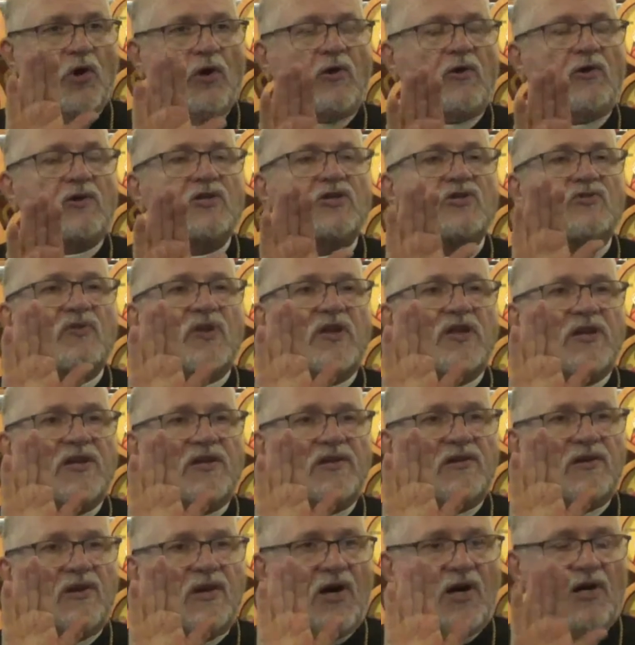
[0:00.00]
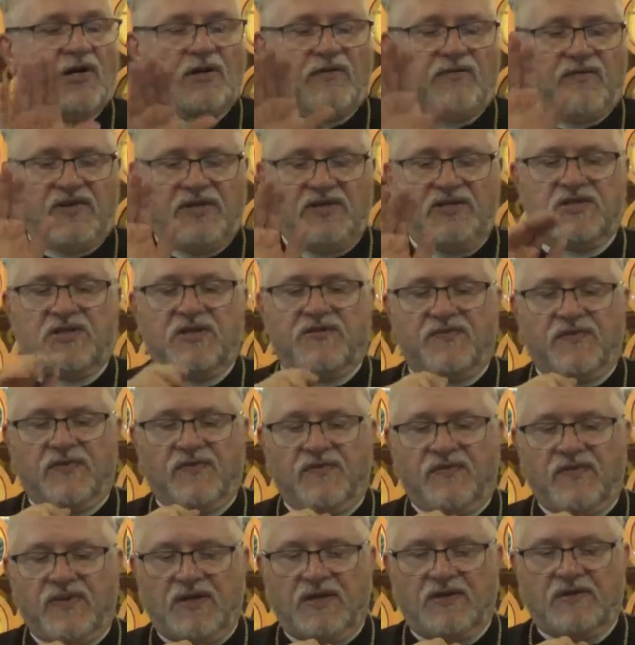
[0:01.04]
orchestrated all of these
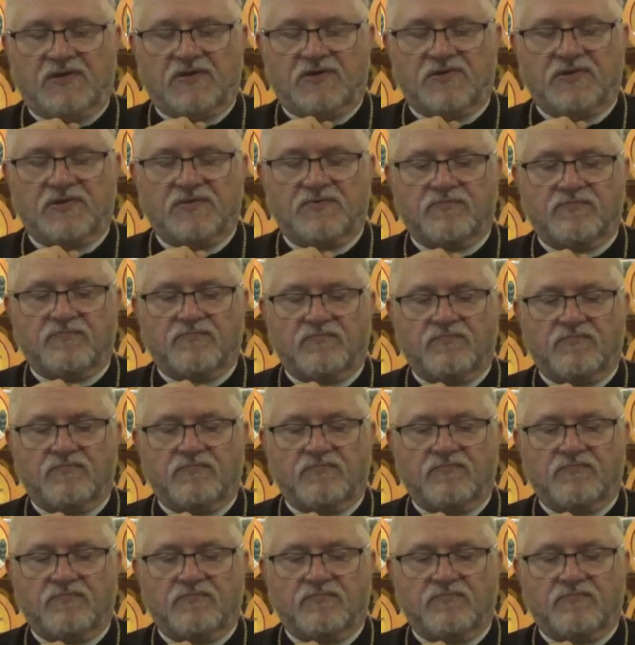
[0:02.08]
different things.